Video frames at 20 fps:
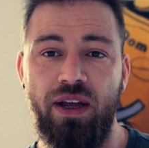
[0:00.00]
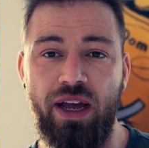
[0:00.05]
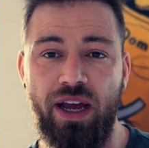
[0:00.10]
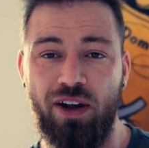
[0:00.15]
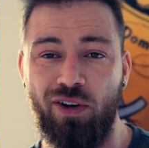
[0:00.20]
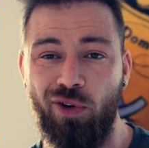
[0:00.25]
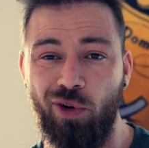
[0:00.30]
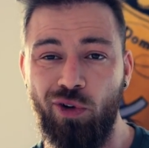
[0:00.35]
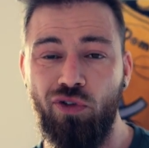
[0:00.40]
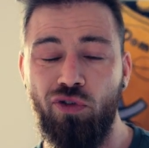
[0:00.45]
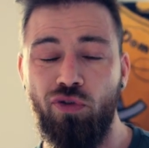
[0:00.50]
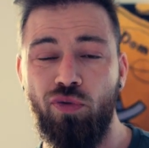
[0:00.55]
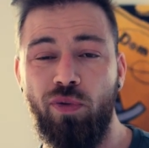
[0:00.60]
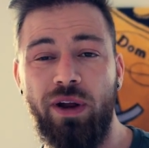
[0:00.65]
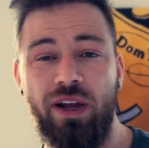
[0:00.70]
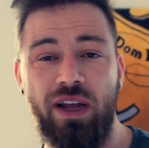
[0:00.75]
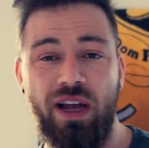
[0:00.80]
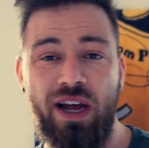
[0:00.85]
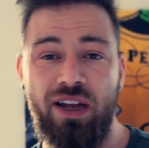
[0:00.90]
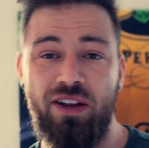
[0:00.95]
A good
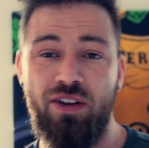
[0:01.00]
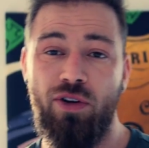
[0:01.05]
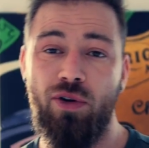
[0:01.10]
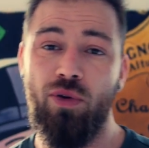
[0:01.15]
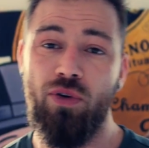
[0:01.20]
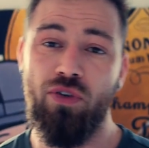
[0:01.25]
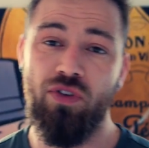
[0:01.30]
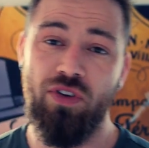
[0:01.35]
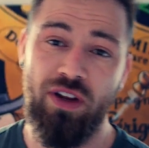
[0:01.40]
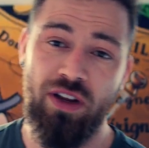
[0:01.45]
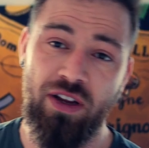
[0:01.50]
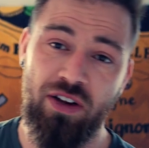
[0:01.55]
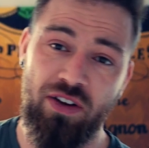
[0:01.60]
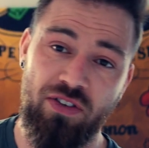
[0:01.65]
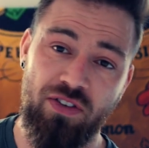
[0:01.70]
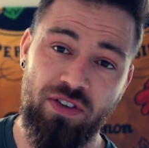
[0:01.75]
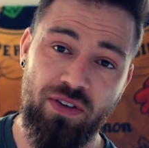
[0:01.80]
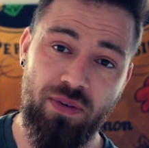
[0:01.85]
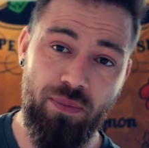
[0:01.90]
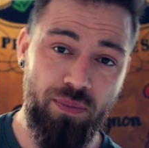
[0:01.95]
trick I use
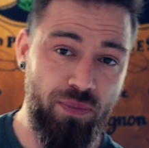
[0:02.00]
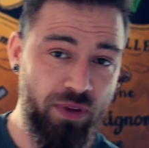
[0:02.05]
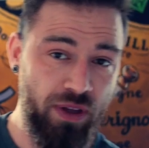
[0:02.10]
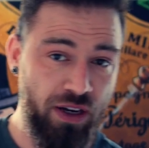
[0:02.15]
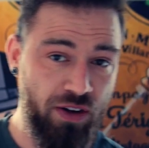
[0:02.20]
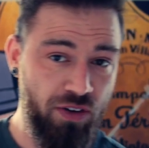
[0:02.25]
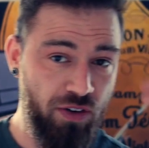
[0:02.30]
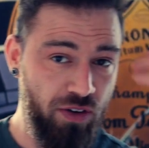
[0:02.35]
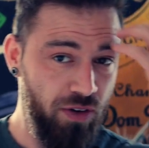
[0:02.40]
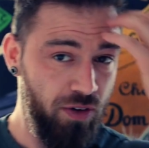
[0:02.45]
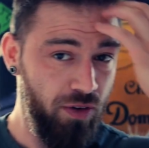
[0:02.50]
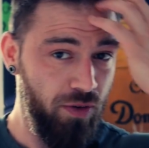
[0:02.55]
is that